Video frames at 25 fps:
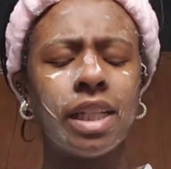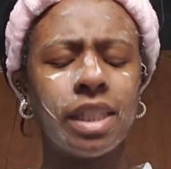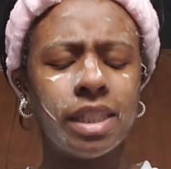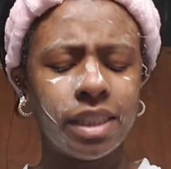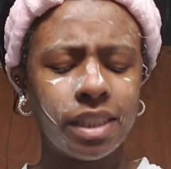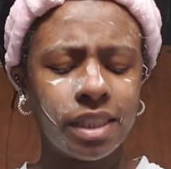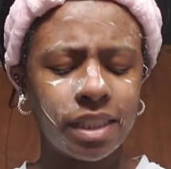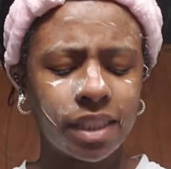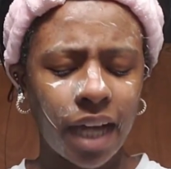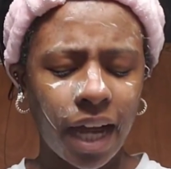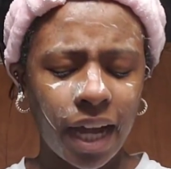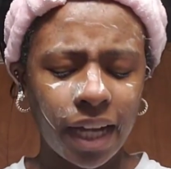
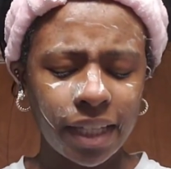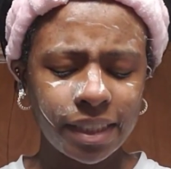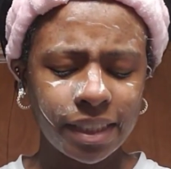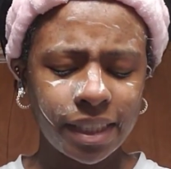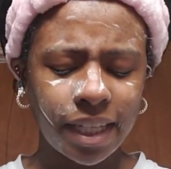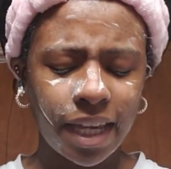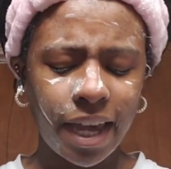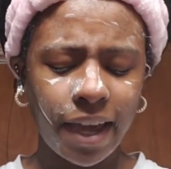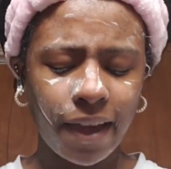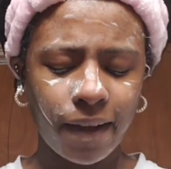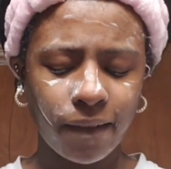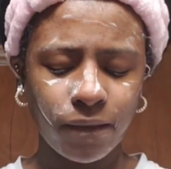Not
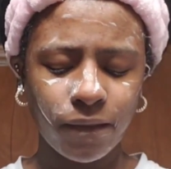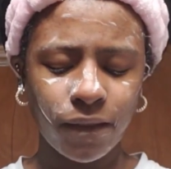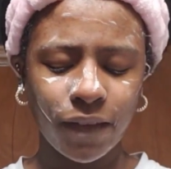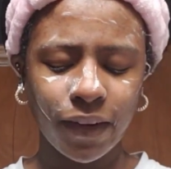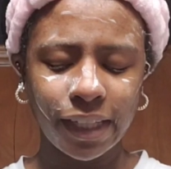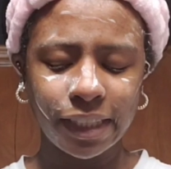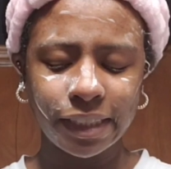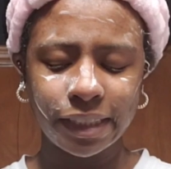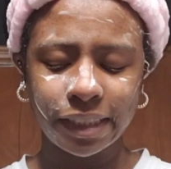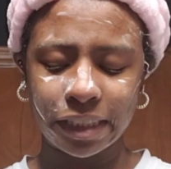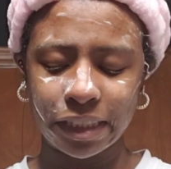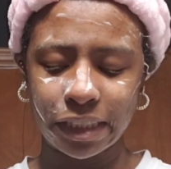every
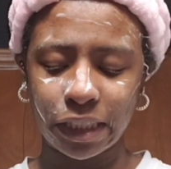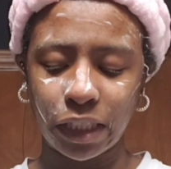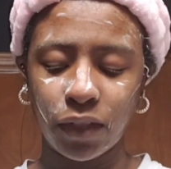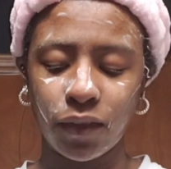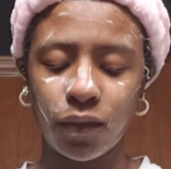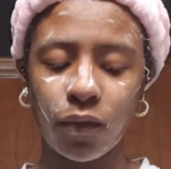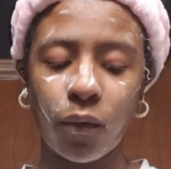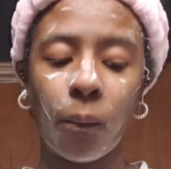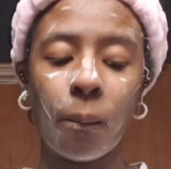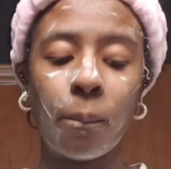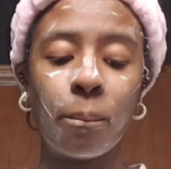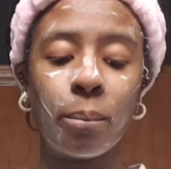
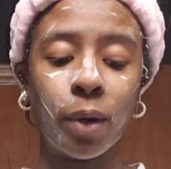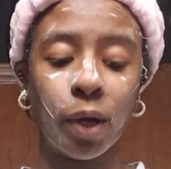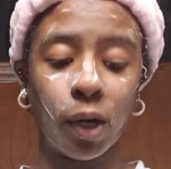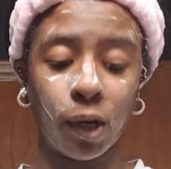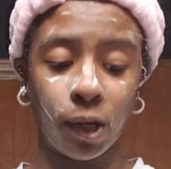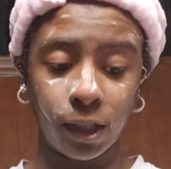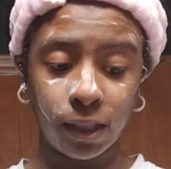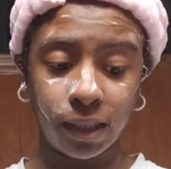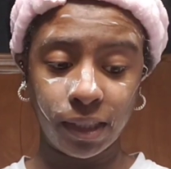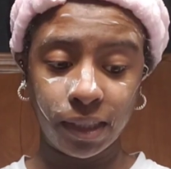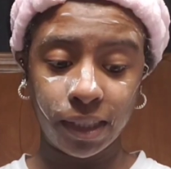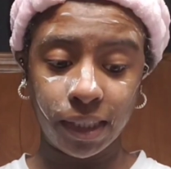single
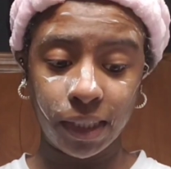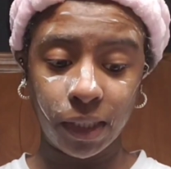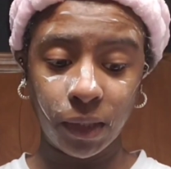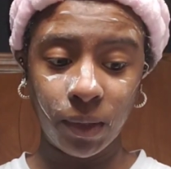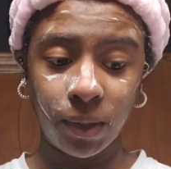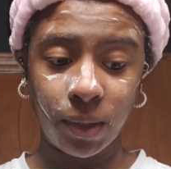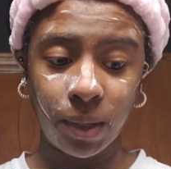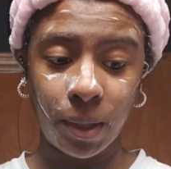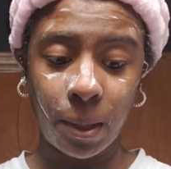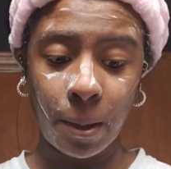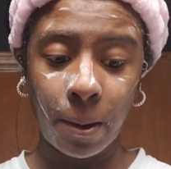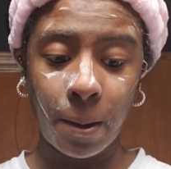
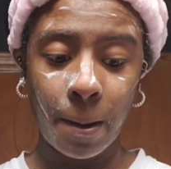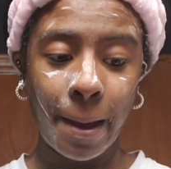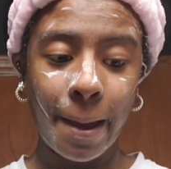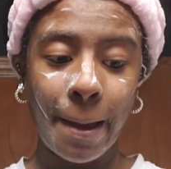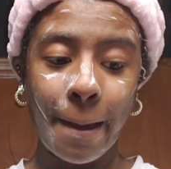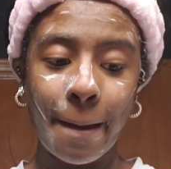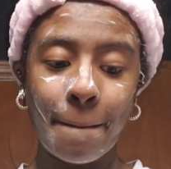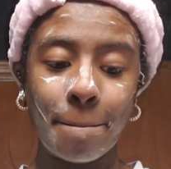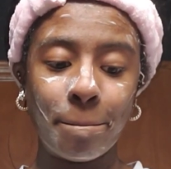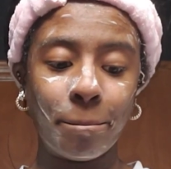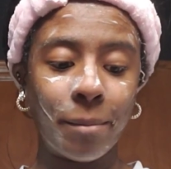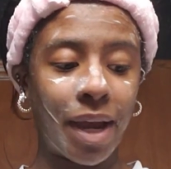person,
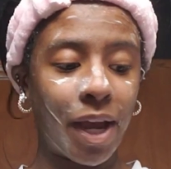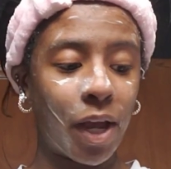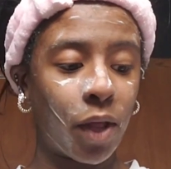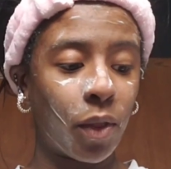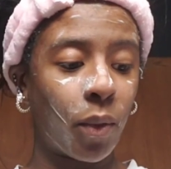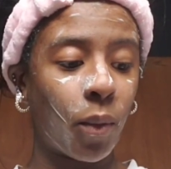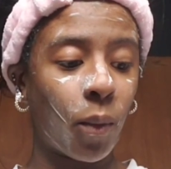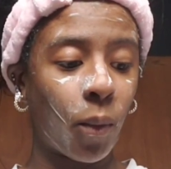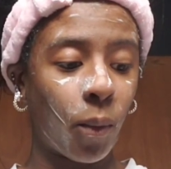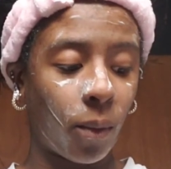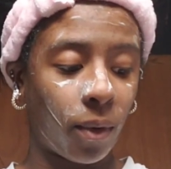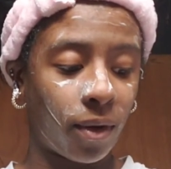
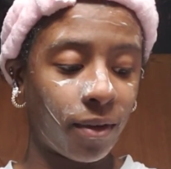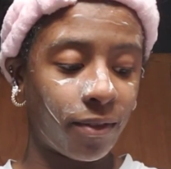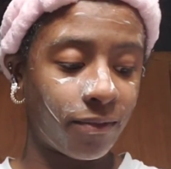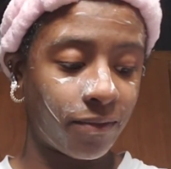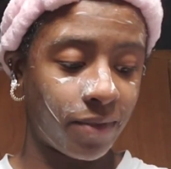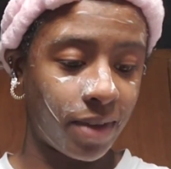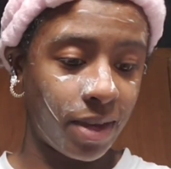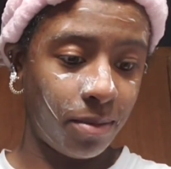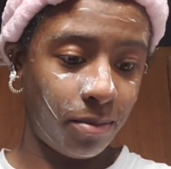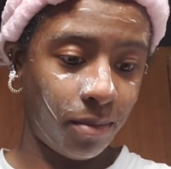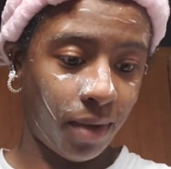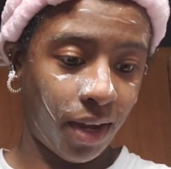male or
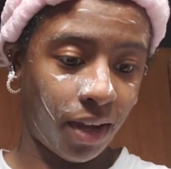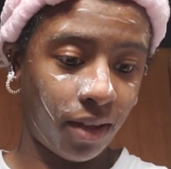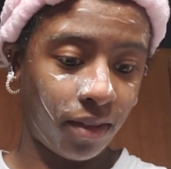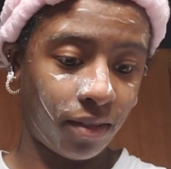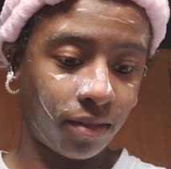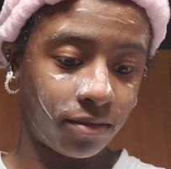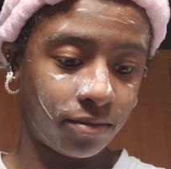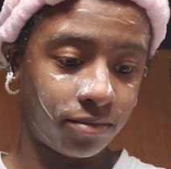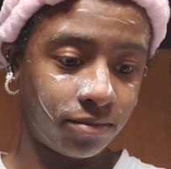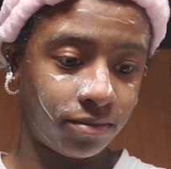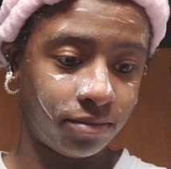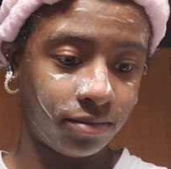
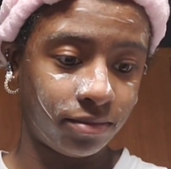female,